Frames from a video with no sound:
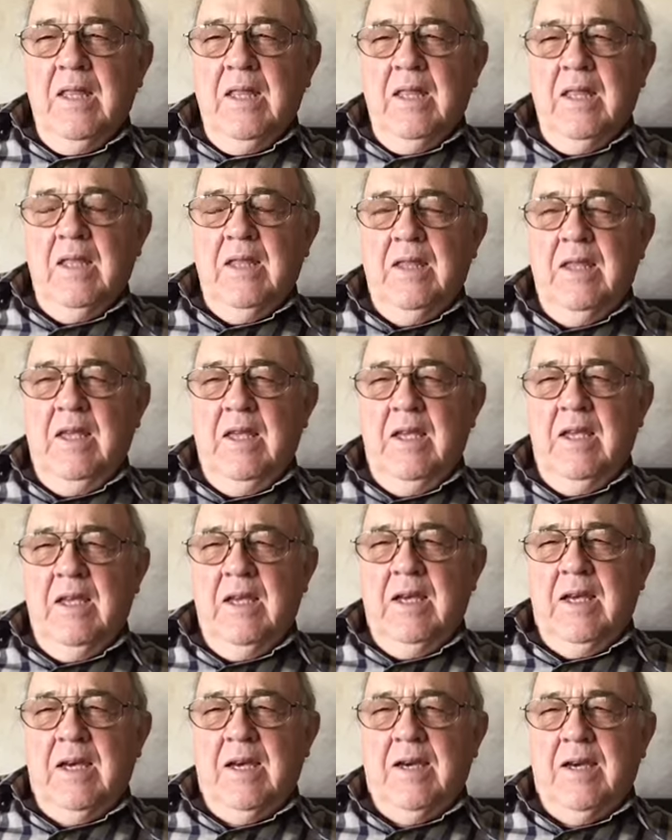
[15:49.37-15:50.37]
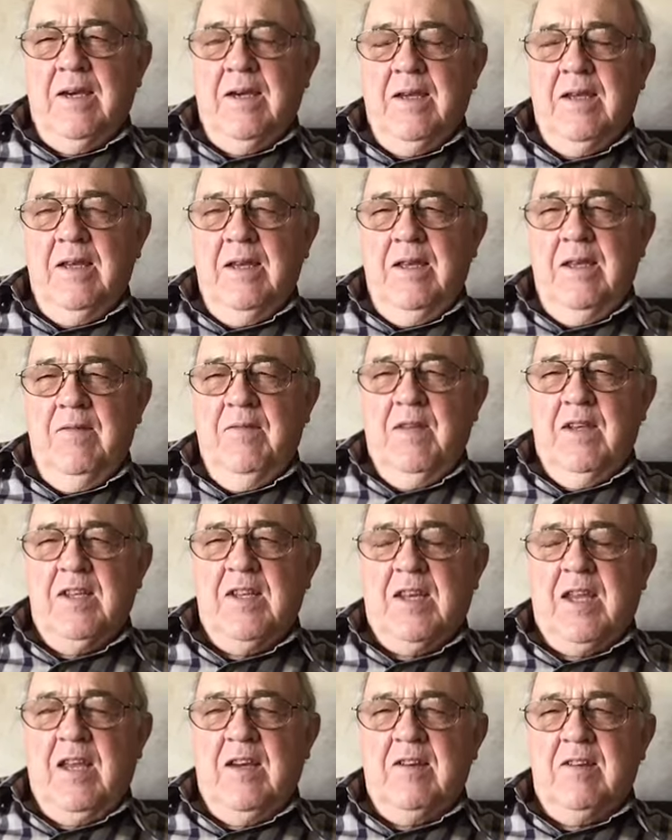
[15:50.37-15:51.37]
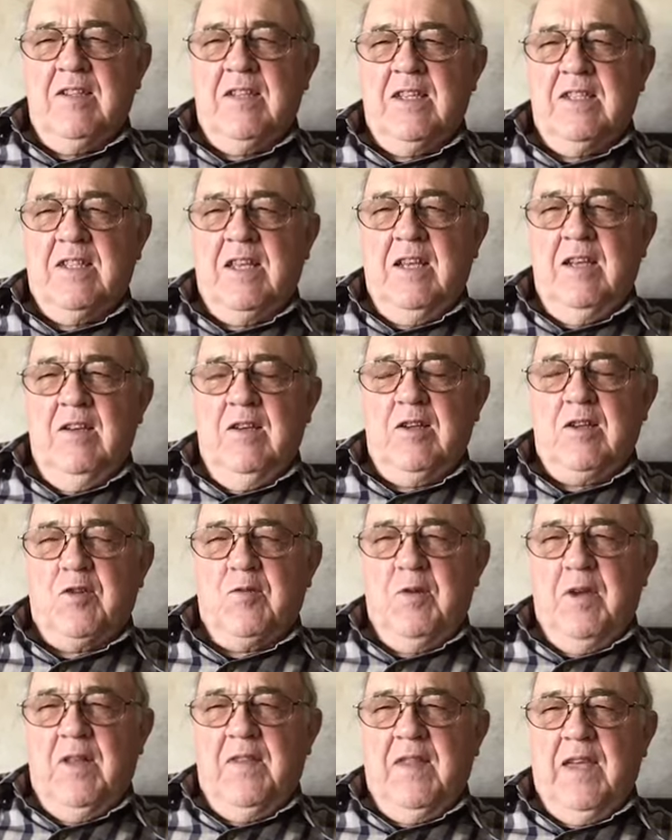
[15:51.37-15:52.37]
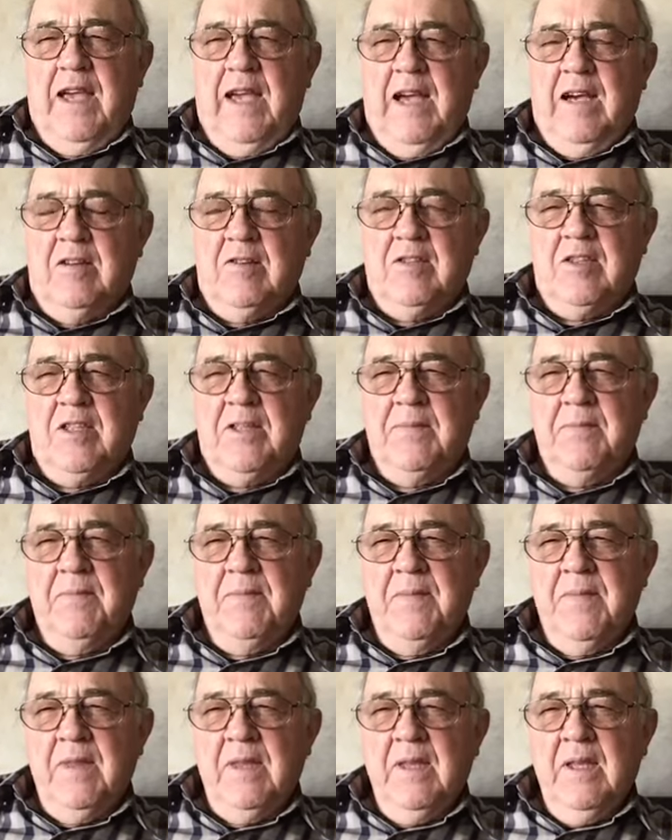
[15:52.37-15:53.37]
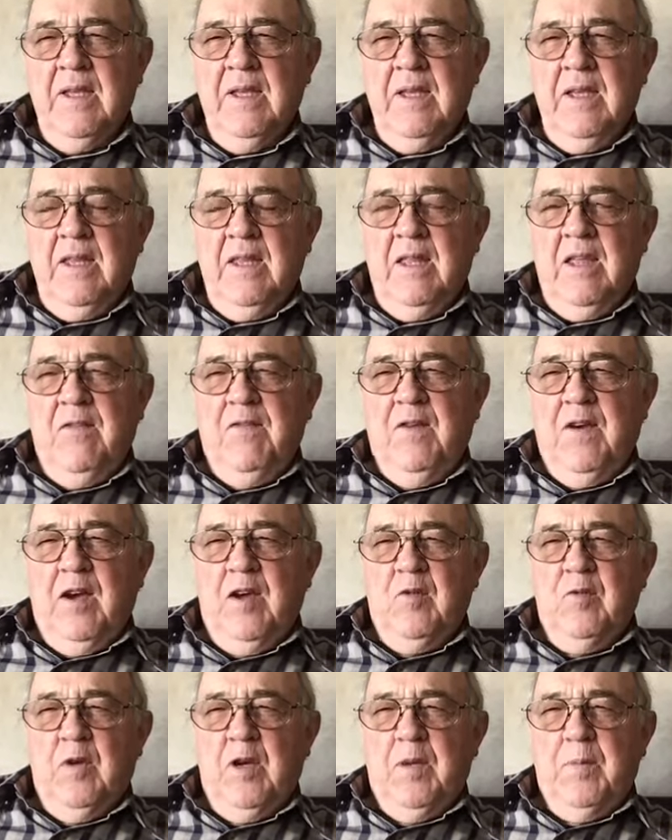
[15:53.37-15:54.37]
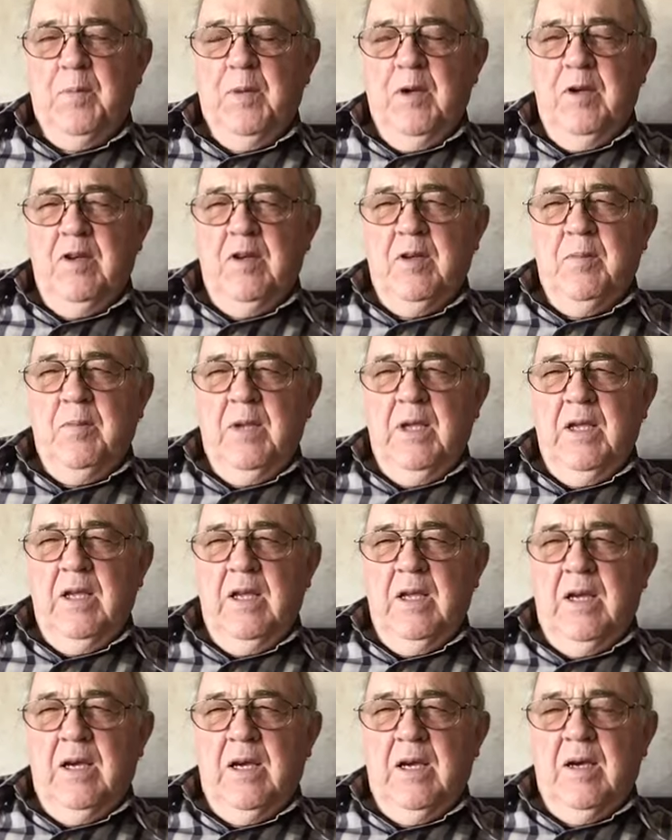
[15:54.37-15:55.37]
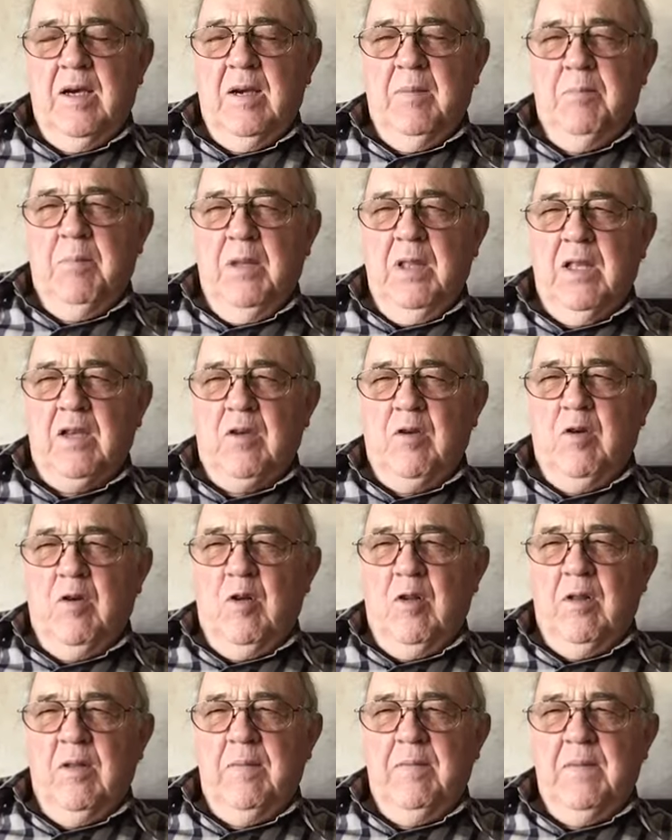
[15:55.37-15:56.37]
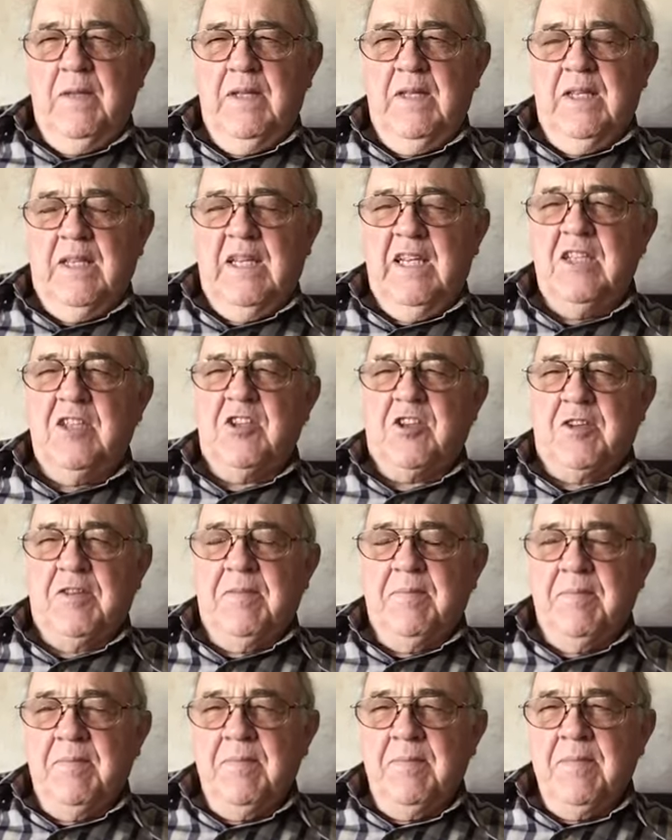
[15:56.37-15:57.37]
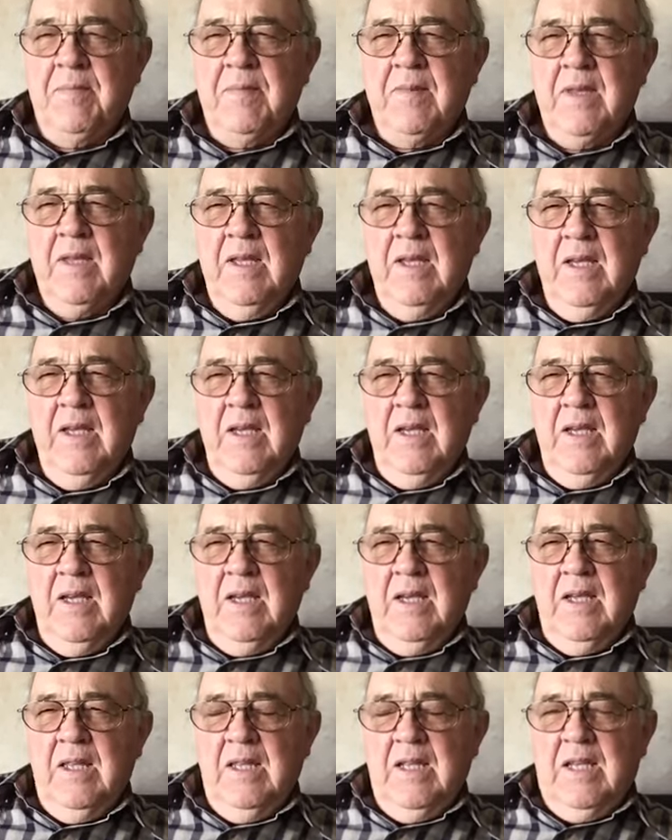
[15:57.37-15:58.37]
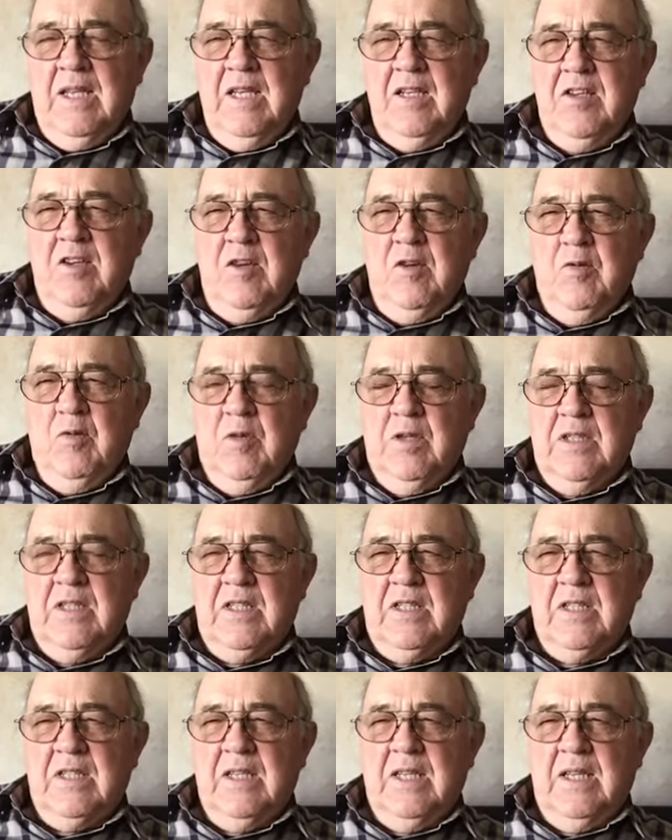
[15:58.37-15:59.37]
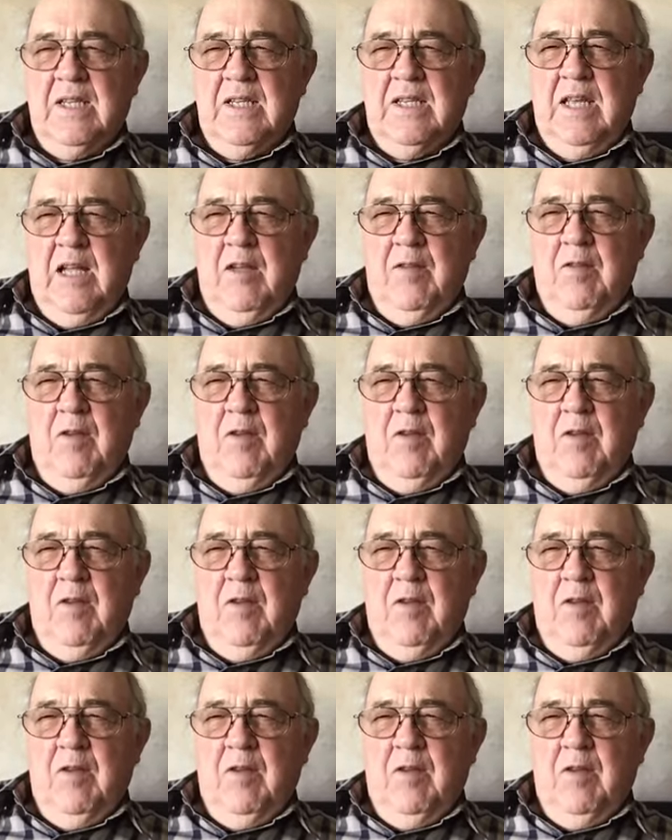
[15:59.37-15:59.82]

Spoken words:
the investigators, as they looked around the house, they found what appeared to be a bullet hole in the kitchen. The kitchen was down the